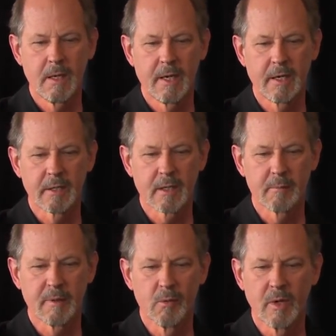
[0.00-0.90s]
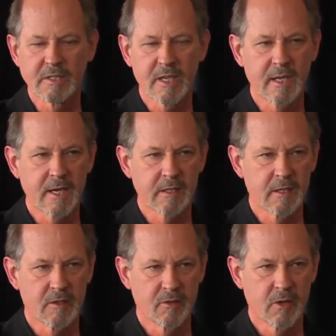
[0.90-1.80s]
But once I locked
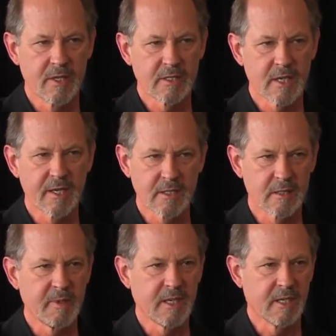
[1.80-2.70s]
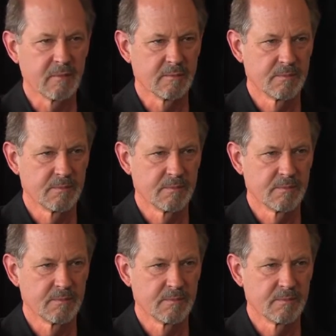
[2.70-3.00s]
into the voice, I could speak it.